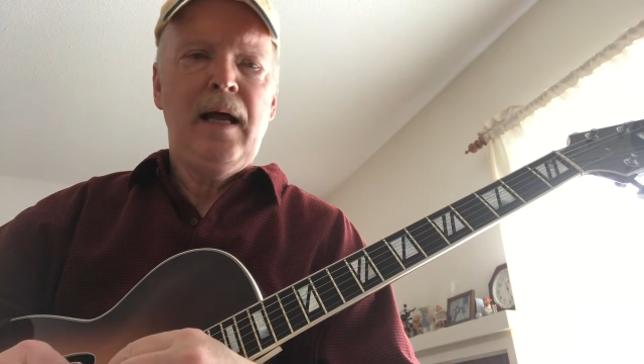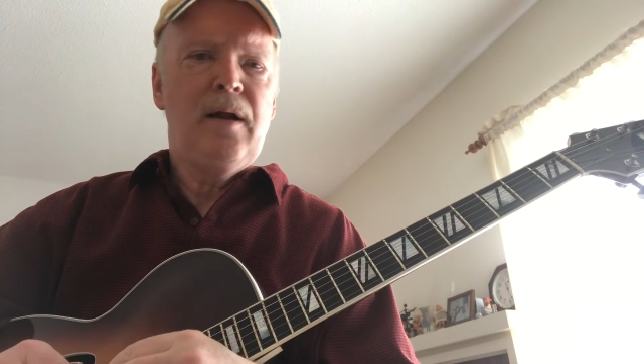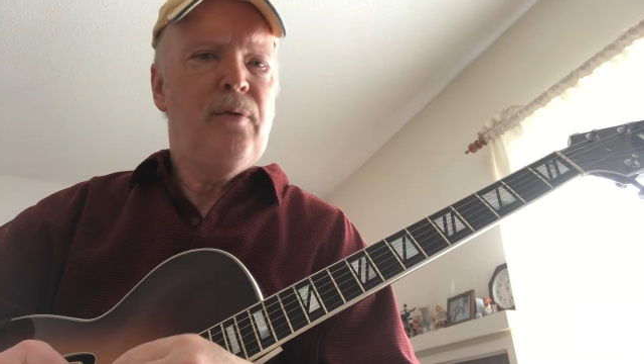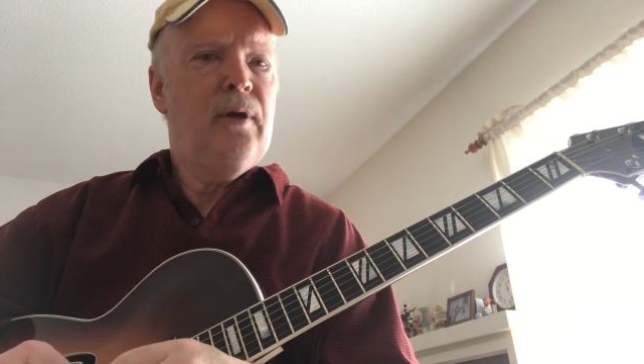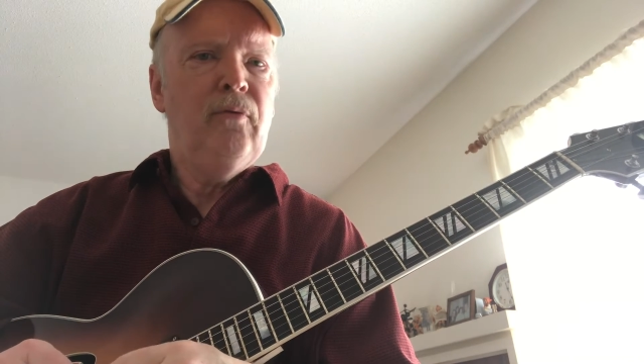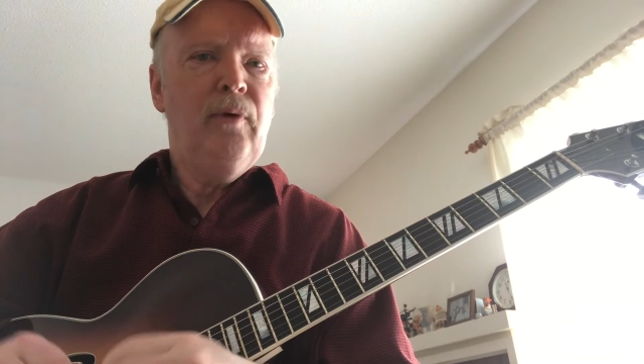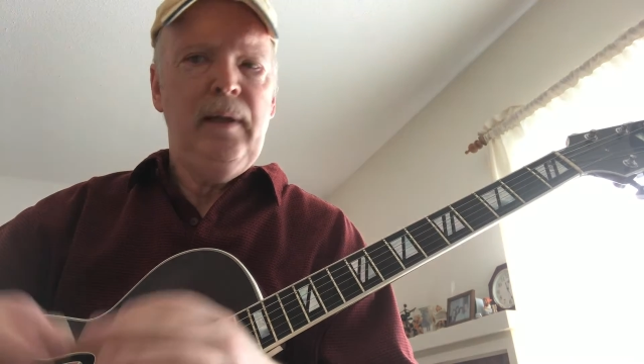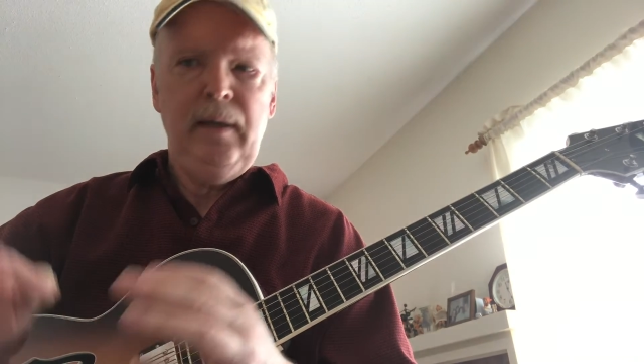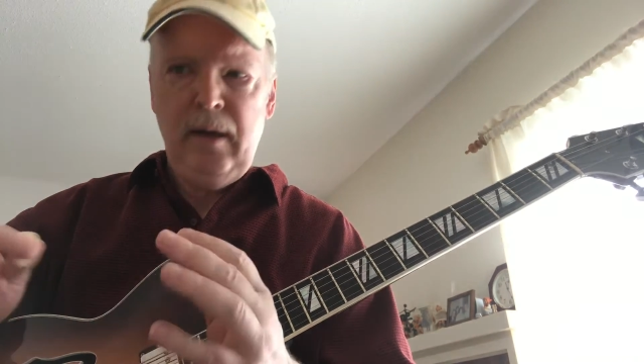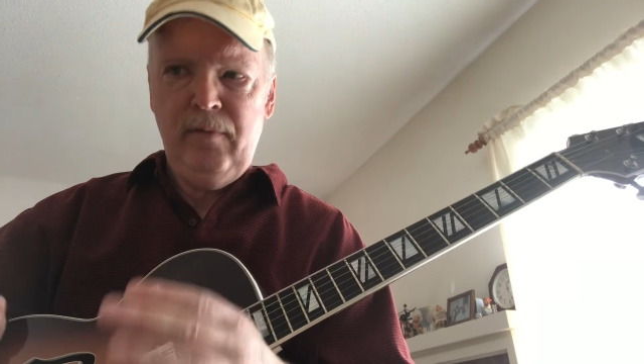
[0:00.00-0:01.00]
I don't think it
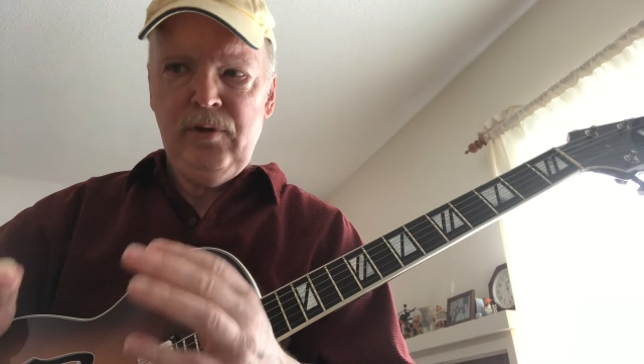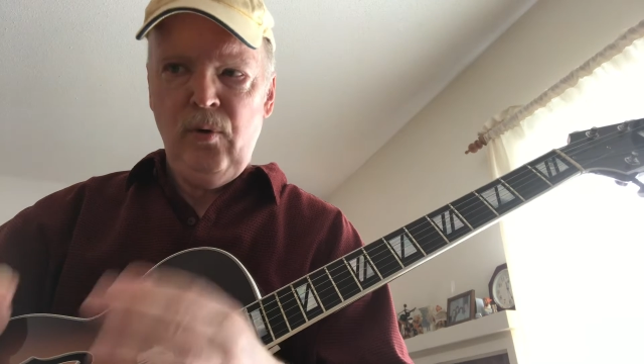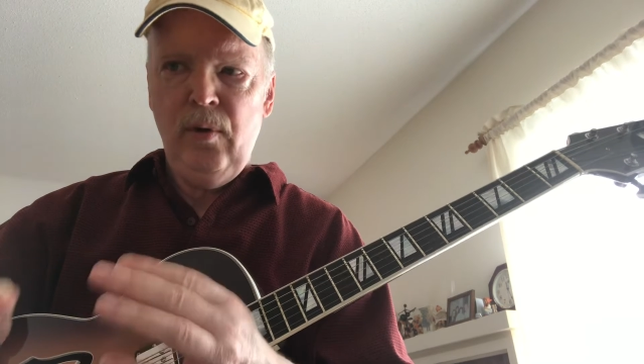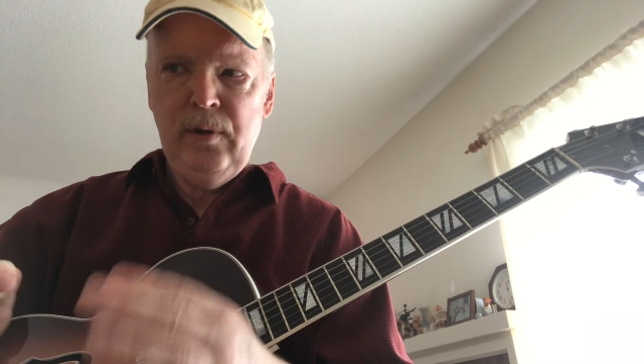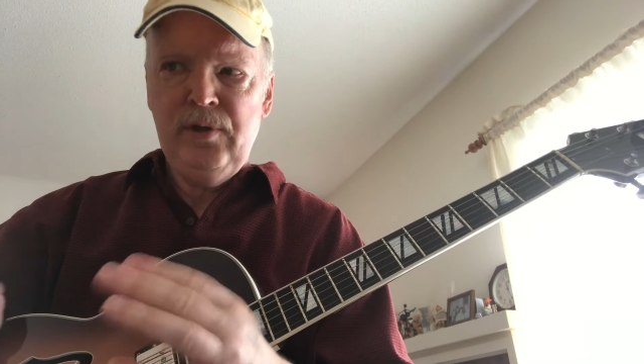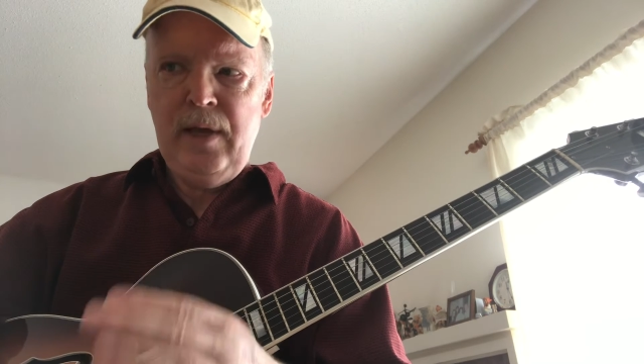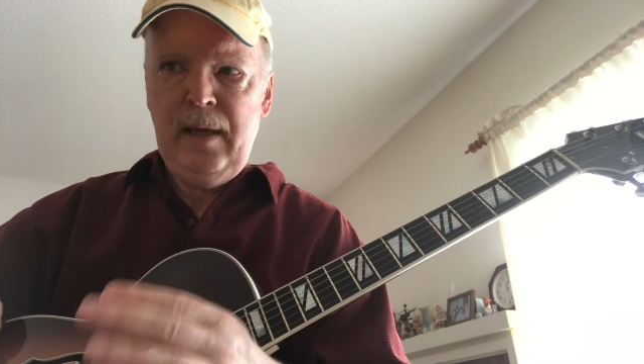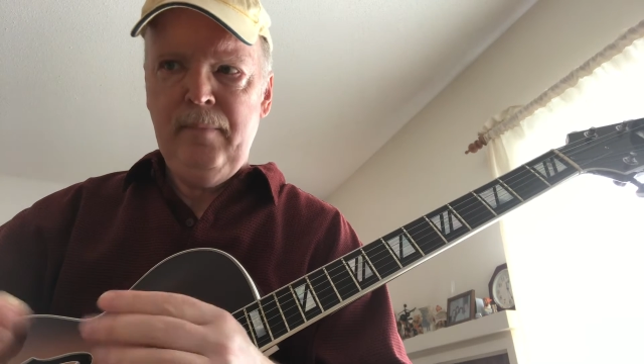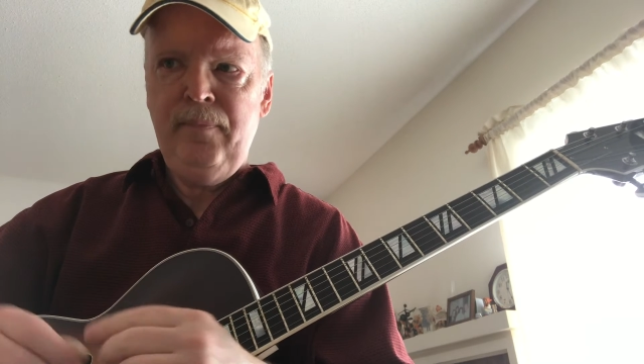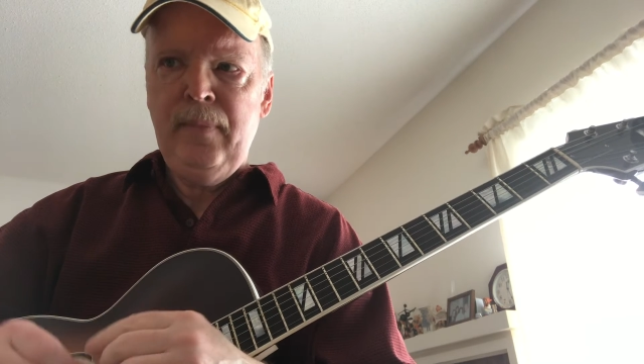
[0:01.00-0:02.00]
really covers all the same